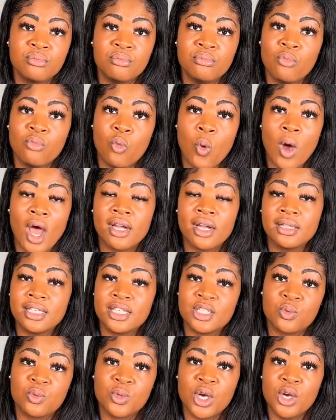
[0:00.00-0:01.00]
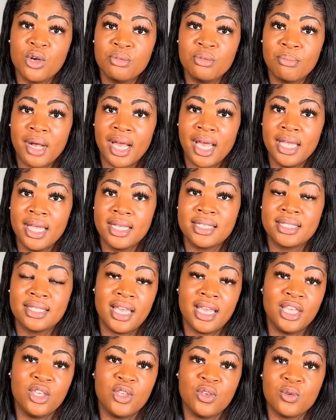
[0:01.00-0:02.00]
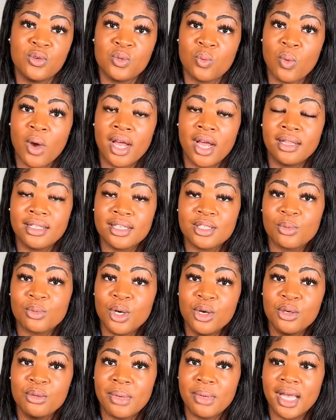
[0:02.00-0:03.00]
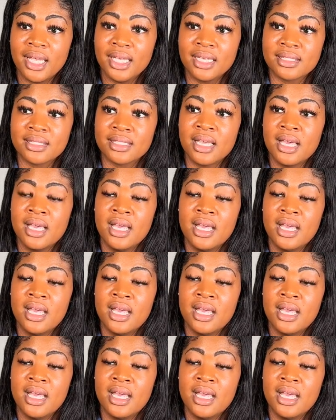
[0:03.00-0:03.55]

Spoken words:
wireless Rode mics and use wireless Rode mics.